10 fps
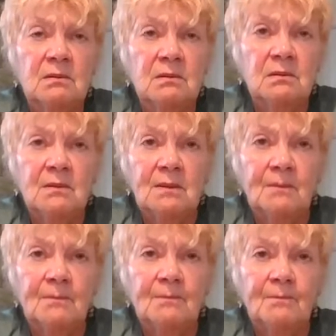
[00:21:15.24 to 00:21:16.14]

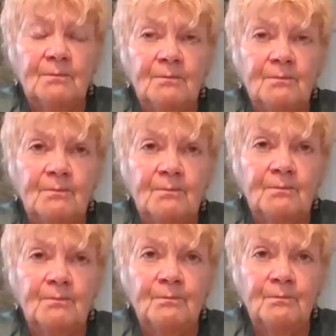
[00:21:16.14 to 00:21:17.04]

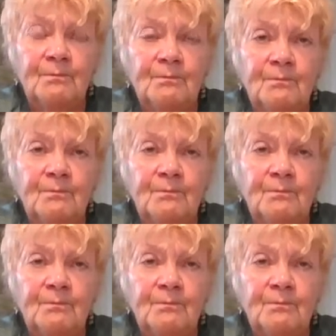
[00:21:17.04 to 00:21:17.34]
(not speaking)